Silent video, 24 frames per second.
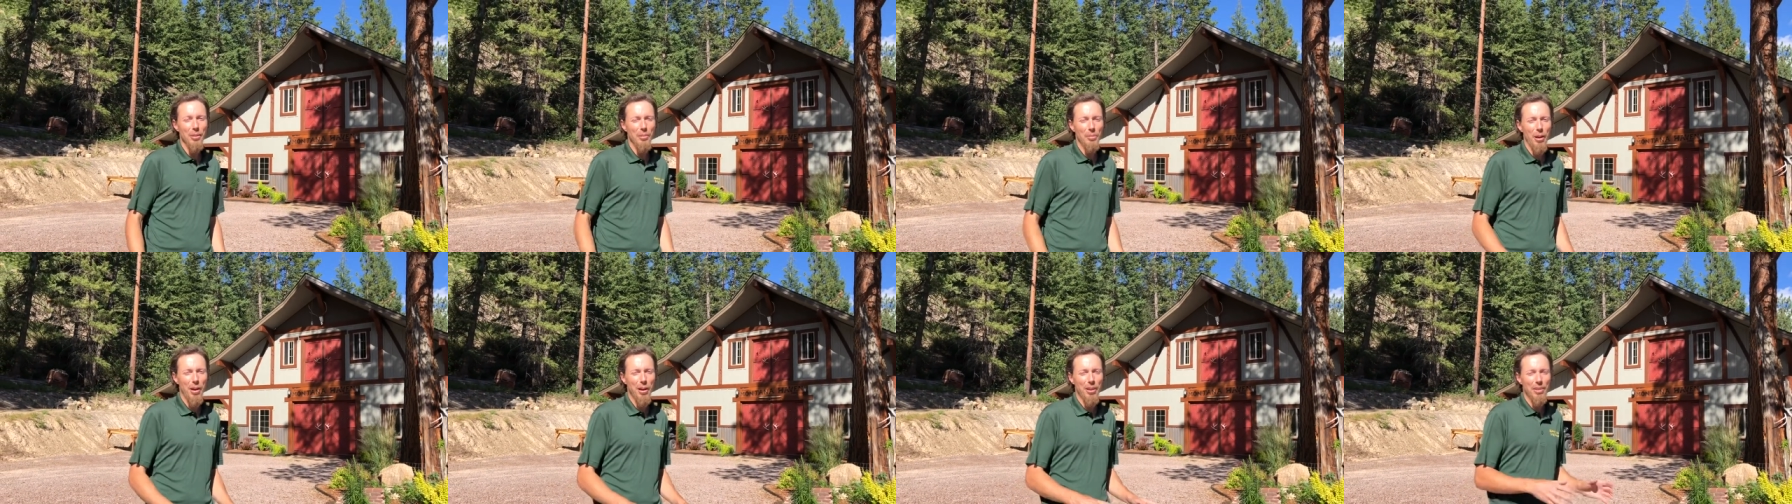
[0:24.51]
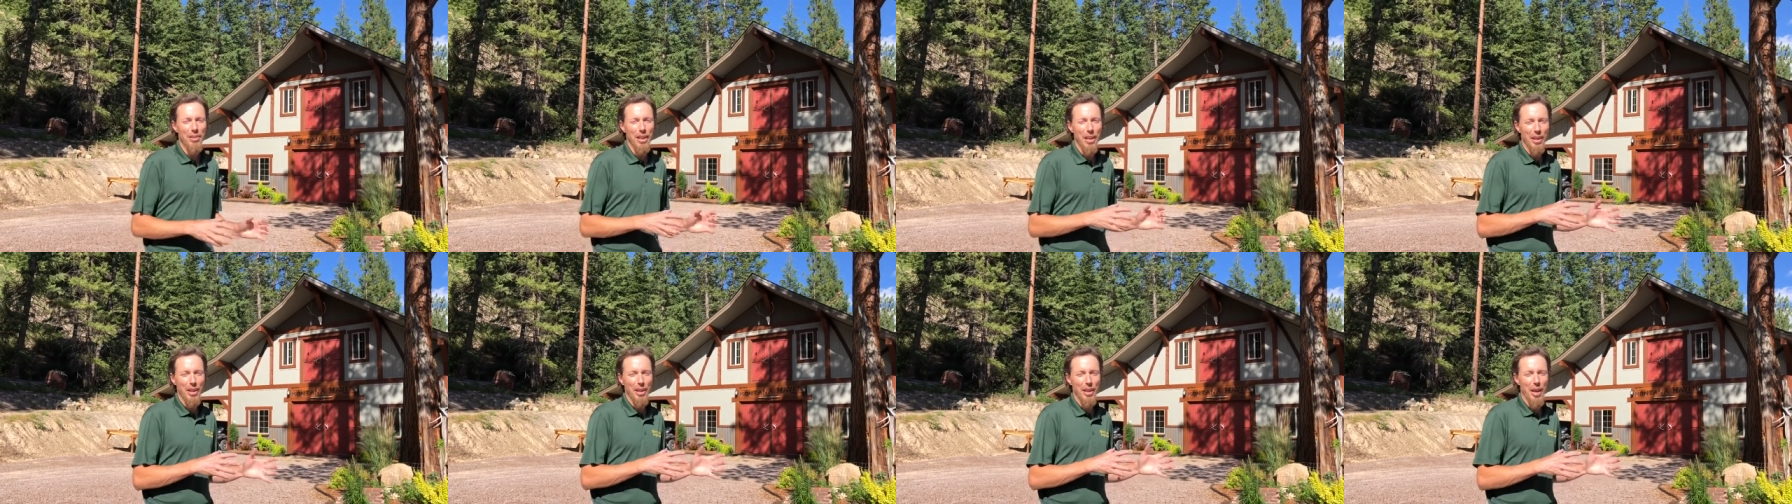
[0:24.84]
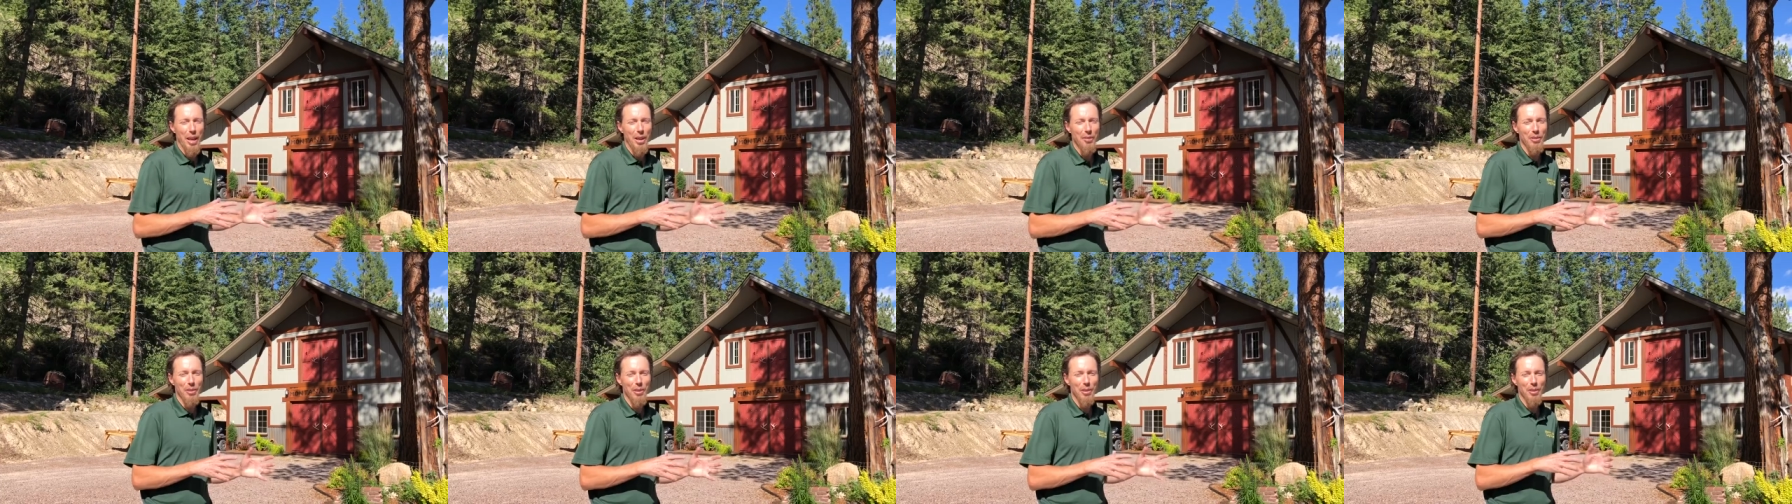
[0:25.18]
Montana
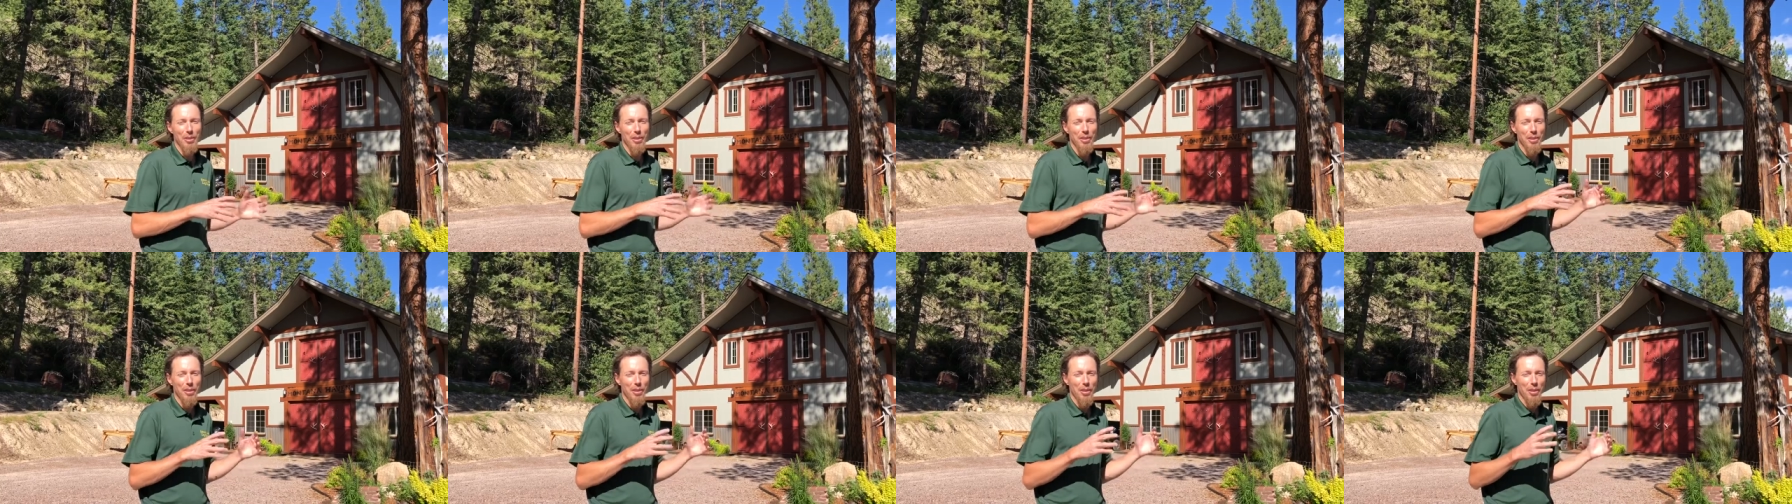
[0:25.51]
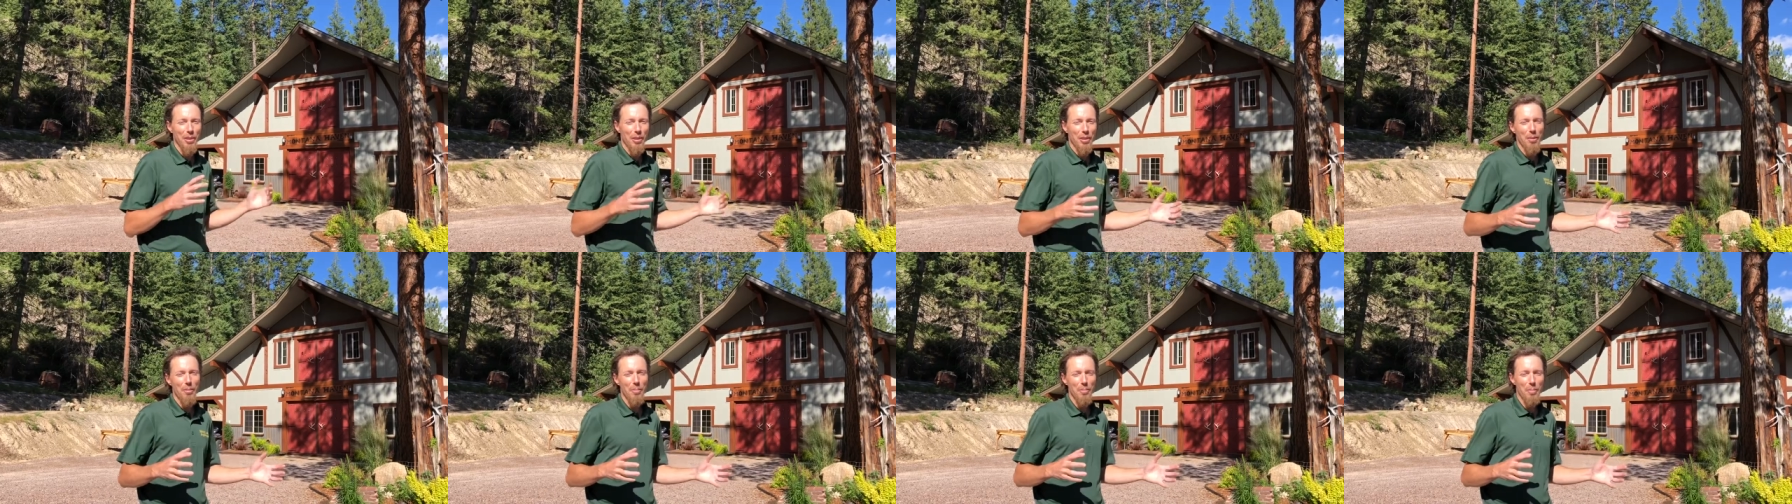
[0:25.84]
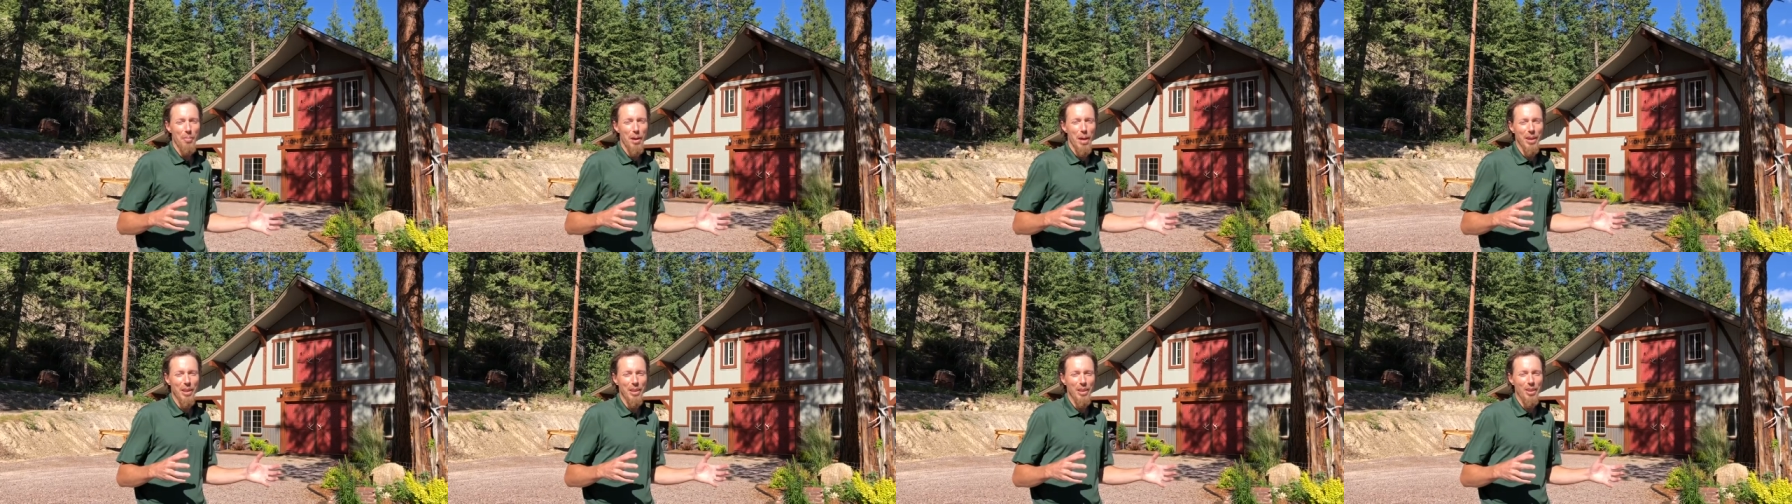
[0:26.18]
Haven
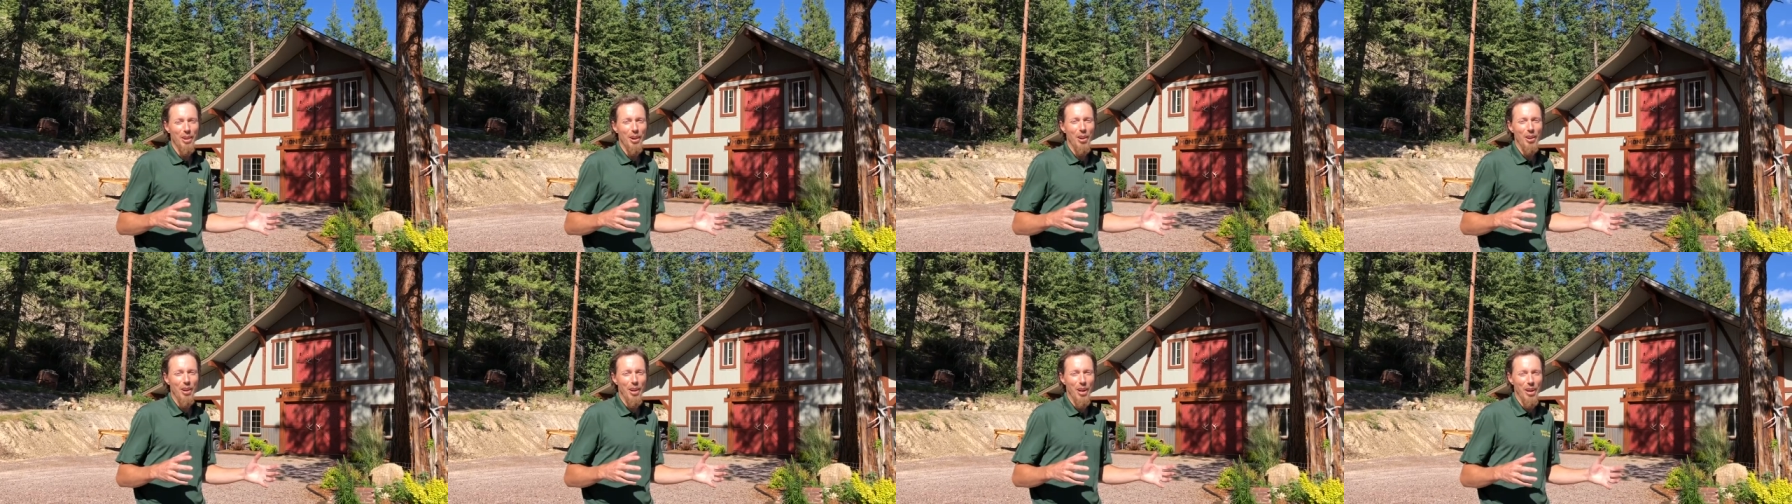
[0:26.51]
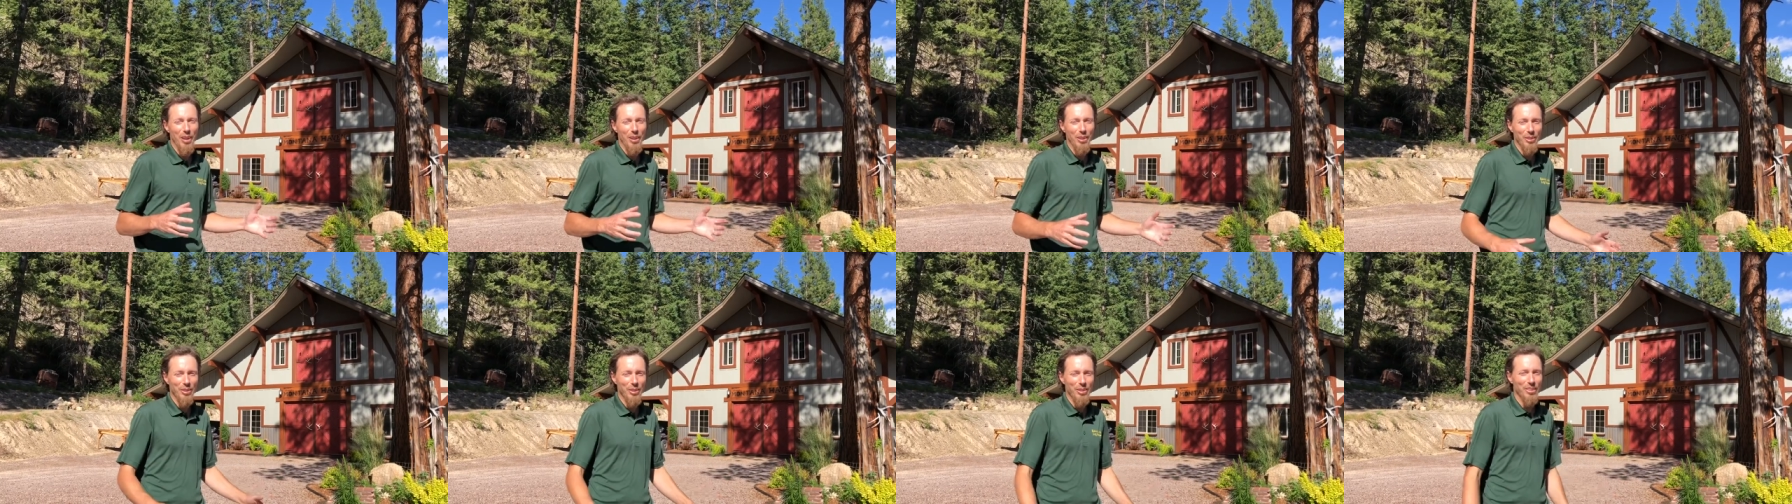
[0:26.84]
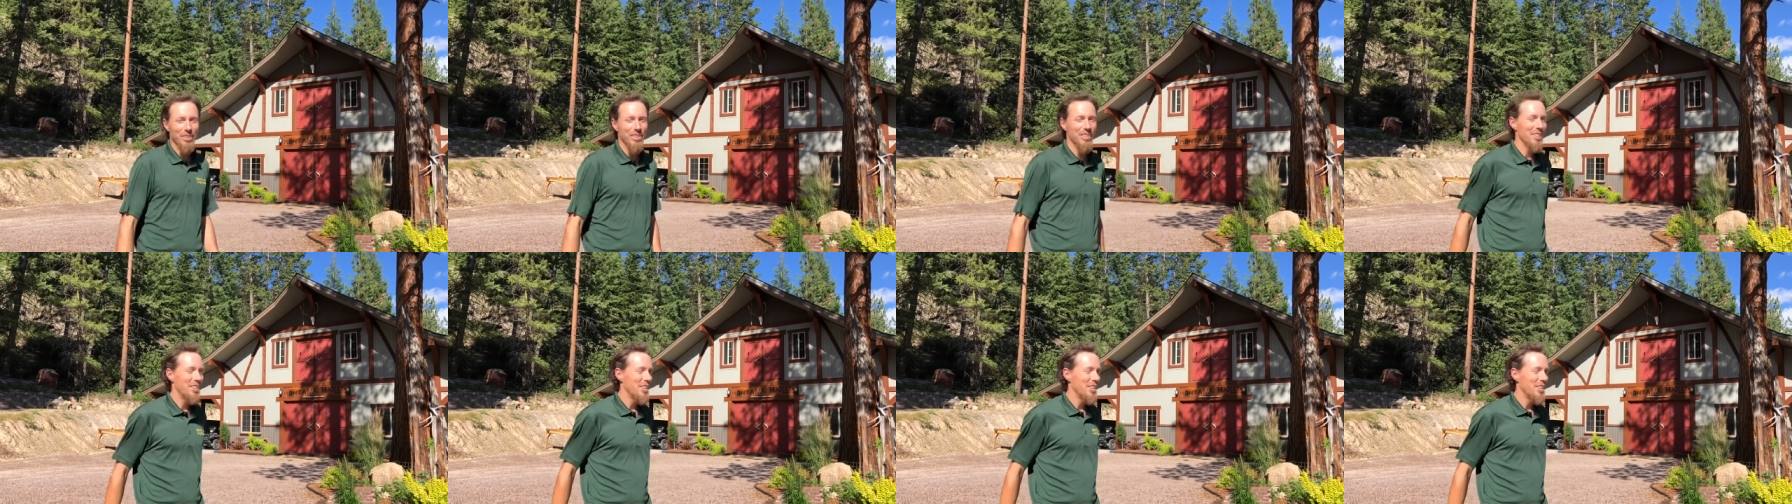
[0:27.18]
mega doghouse.